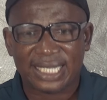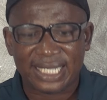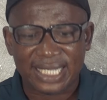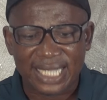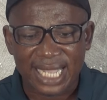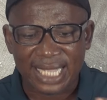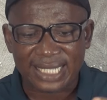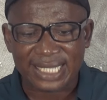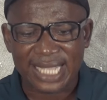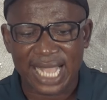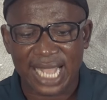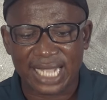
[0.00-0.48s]

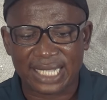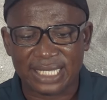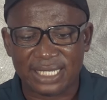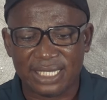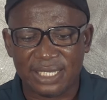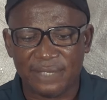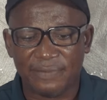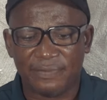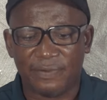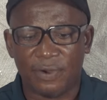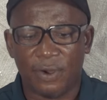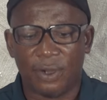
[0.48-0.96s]
Get
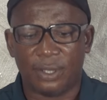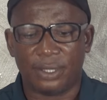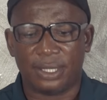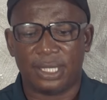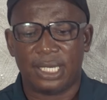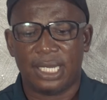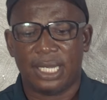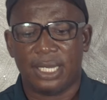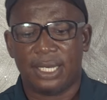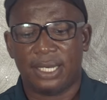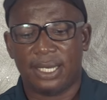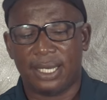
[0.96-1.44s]
active
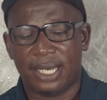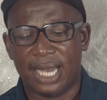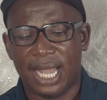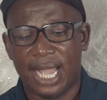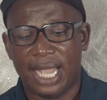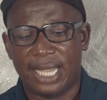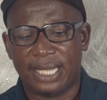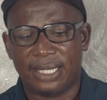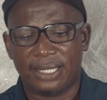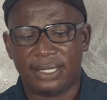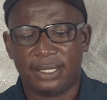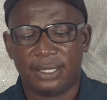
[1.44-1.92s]

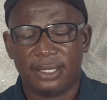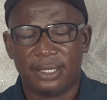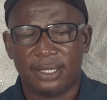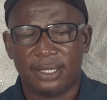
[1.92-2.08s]
online.